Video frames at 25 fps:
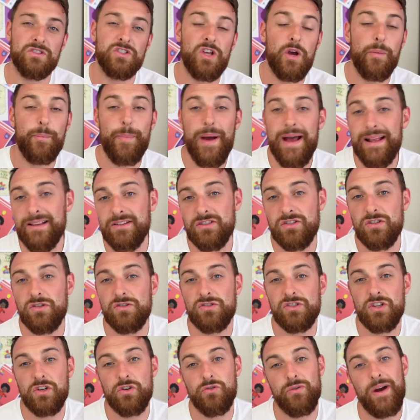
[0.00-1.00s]
So
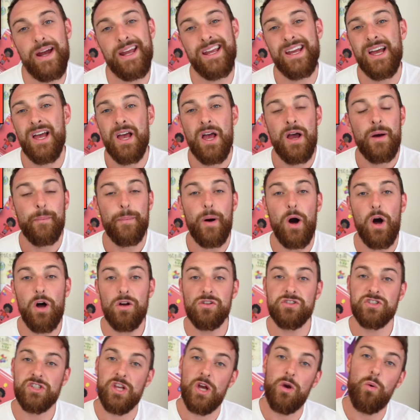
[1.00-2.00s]
pencils are great, but
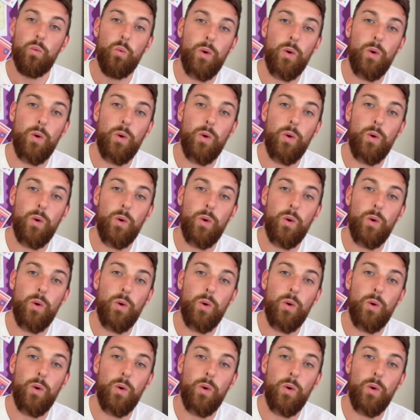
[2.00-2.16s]
also